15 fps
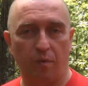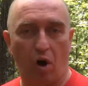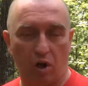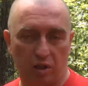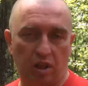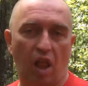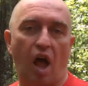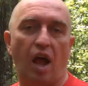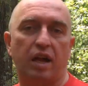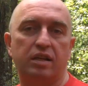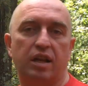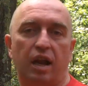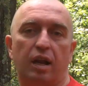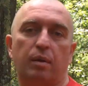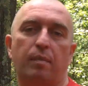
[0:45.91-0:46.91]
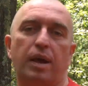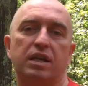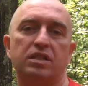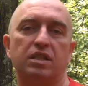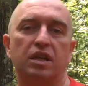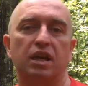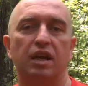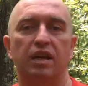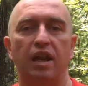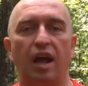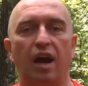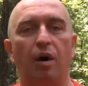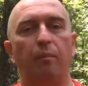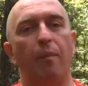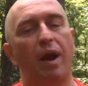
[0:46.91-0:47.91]
online database.
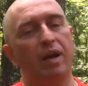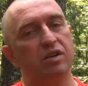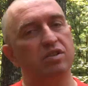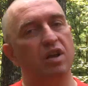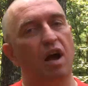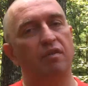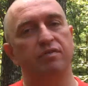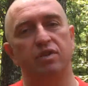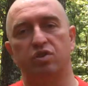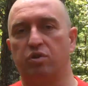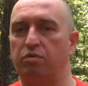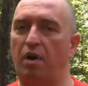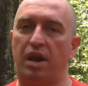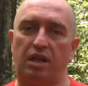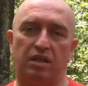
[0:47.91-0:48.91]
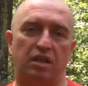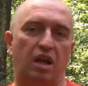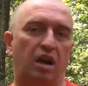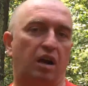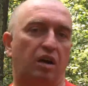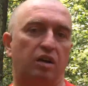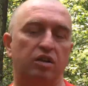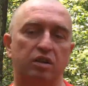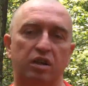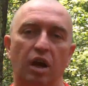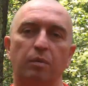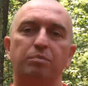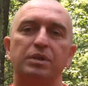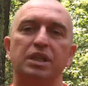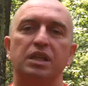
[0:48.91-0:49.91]
Now, Microsoft is great. They are a good
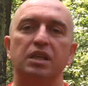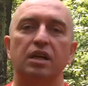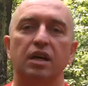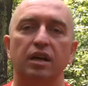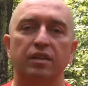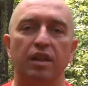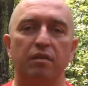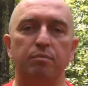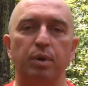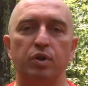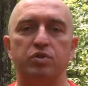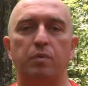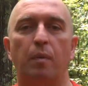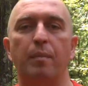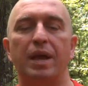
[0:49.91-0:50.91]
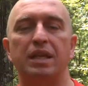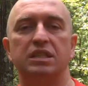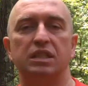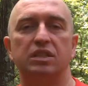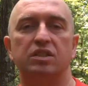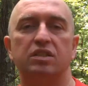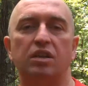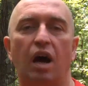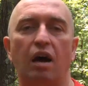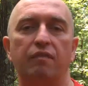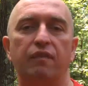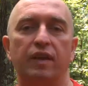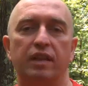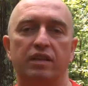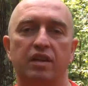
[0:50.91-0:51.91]
company. They've built some amazing
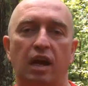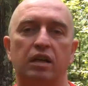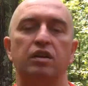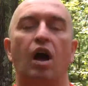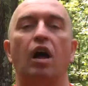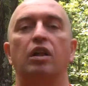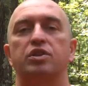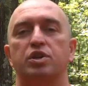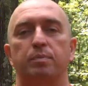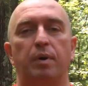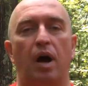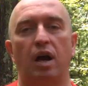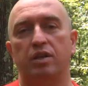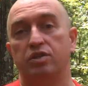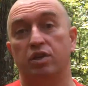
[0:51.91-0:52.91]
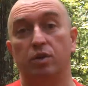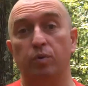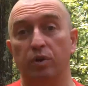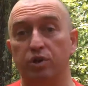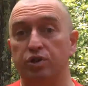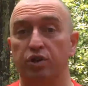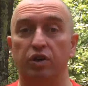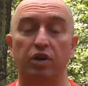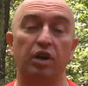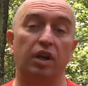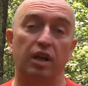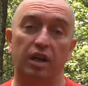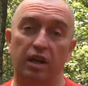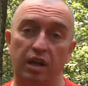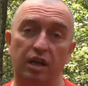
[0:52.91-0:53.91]
stuff, and the technology behind SQL Azure
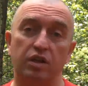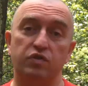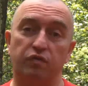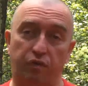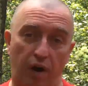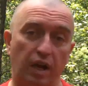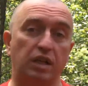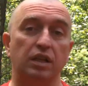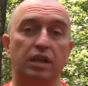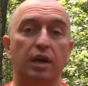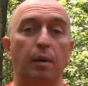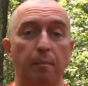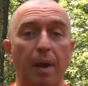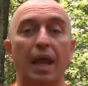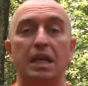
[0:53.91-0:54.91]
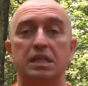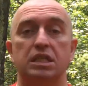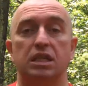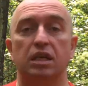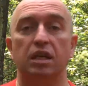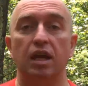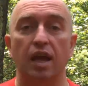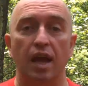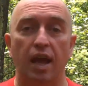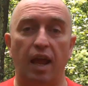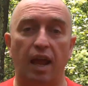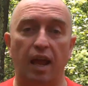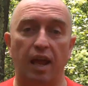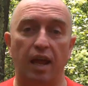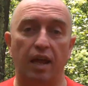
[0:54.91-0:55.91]
is frankly amazing.
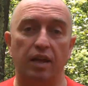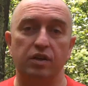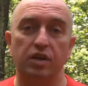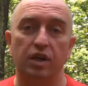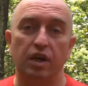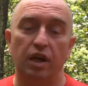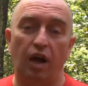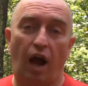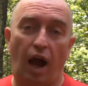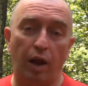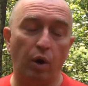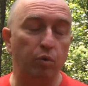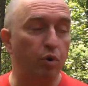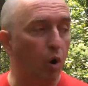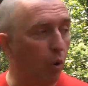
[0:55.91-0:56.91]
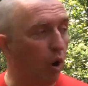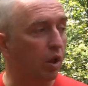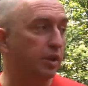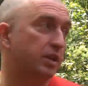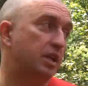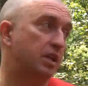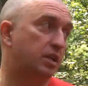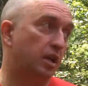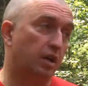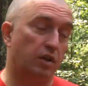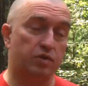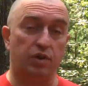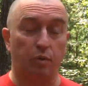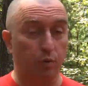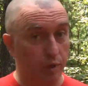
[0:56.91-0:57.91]
And I don't know all the
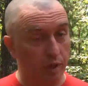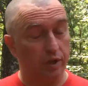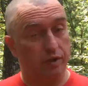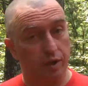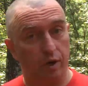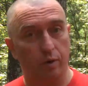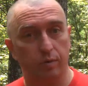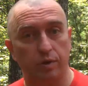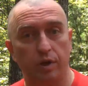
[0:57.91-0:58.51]
details, I really don't,